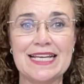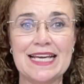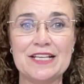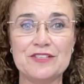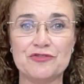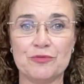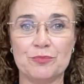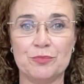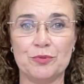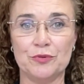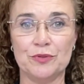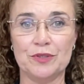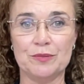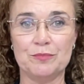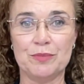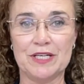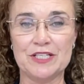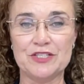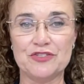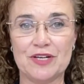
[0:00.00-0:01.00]
as reported
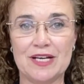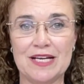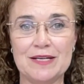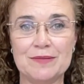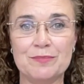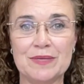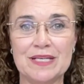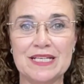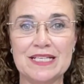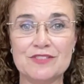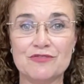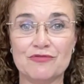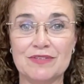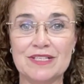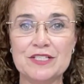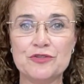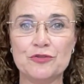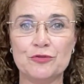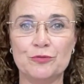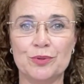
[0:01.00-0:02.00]
by TradeMe's
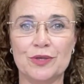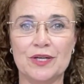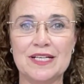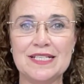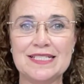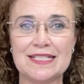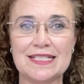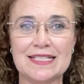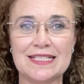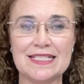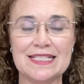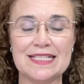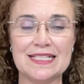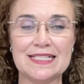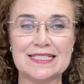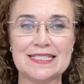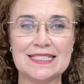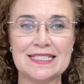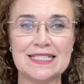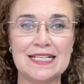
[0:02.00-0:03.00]
Rental Price
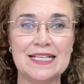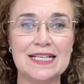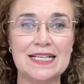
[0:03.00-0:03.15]
Index.